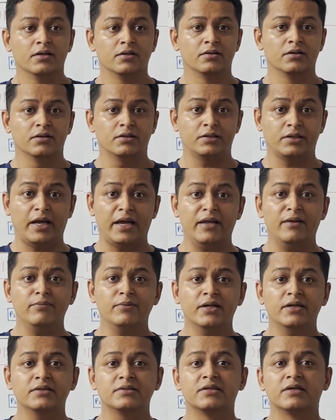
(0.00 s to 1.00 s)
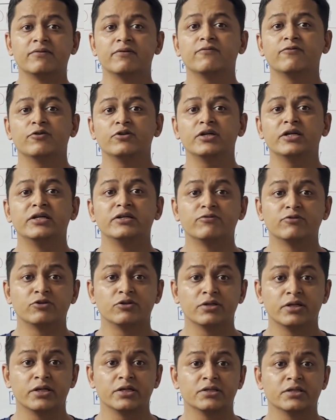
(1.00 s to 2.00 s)
The time that is given for the
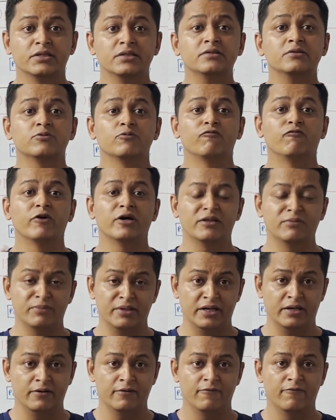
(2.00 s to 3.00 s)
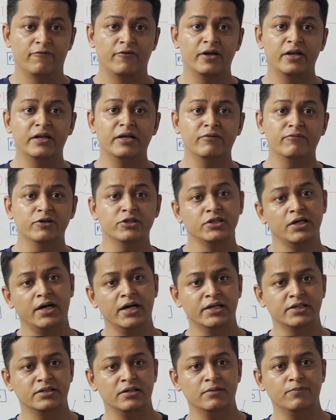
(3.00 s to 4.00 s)
individual narration is 1 minute, failing which
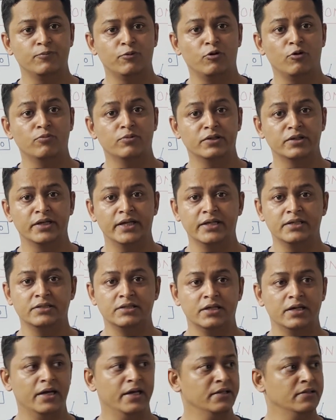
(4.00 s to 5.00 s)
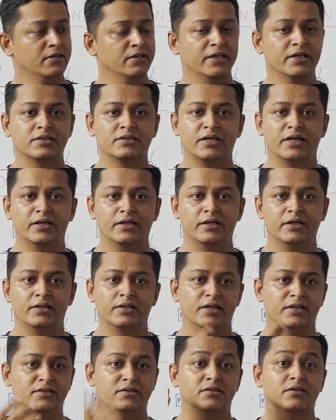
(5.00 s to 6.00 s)
I shall prompt next and the next
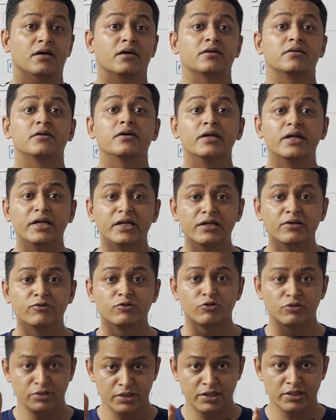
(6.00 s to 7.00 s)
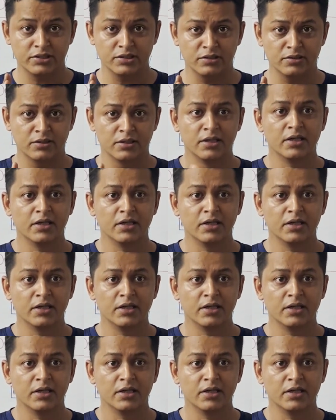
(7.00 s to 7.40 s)
candidate can start the individual narration.